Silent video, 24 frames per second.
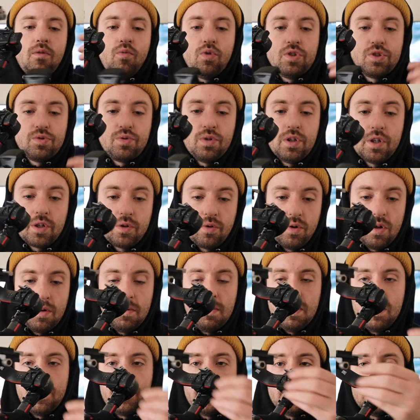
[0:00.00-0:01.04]
what's really cool
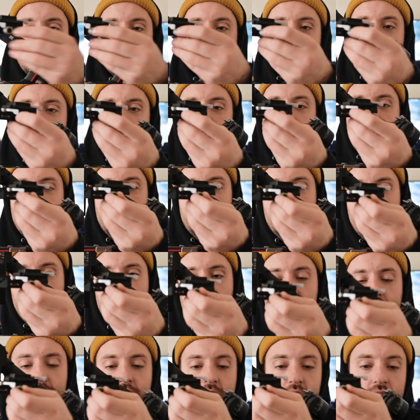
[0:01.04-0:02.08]
about this new
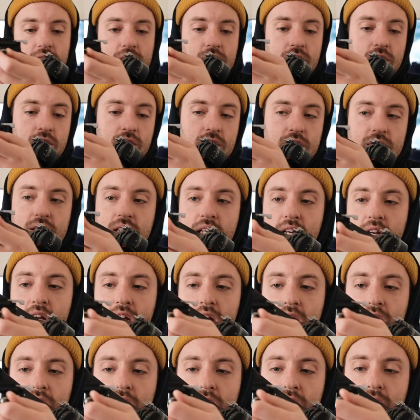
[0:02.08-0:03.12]
feature also is
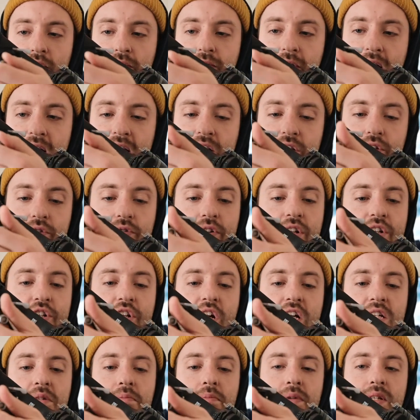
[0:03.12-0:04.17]
the fine-tune
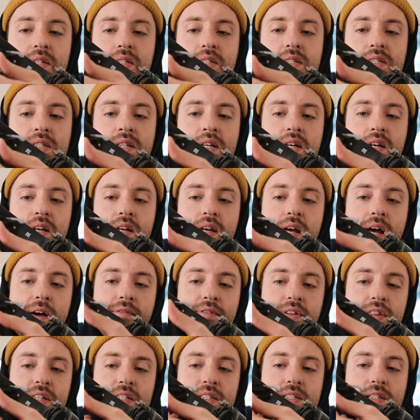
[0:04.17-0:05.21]
adjustments.
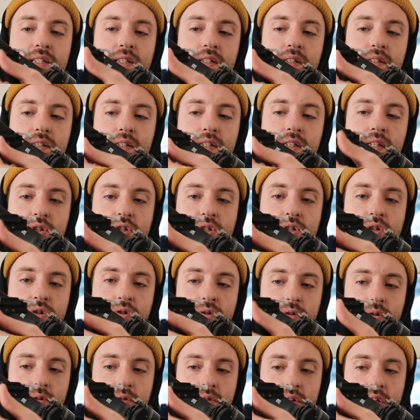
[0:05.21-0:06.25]
Having this little
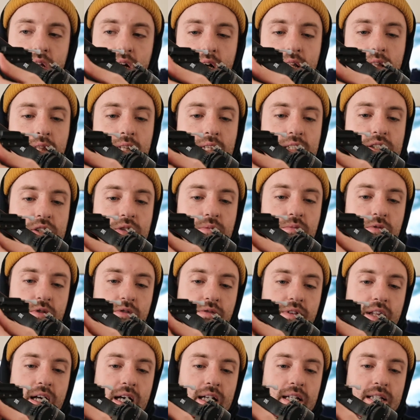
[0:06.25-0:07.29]
screw that lets you
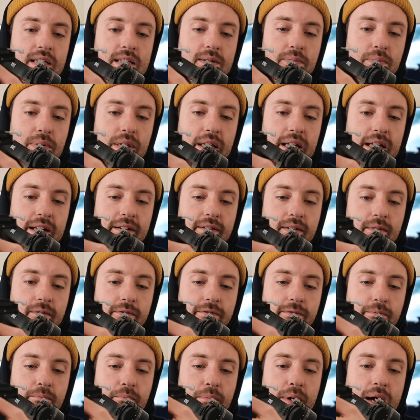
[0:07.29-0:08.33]
move that plate
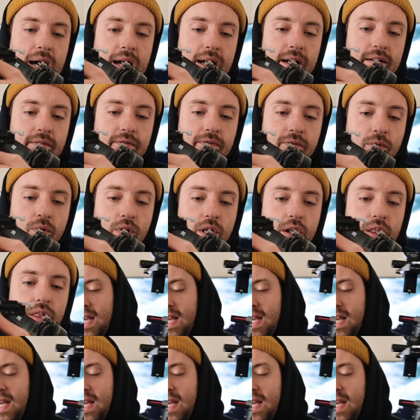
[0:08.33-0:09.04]
back and forth.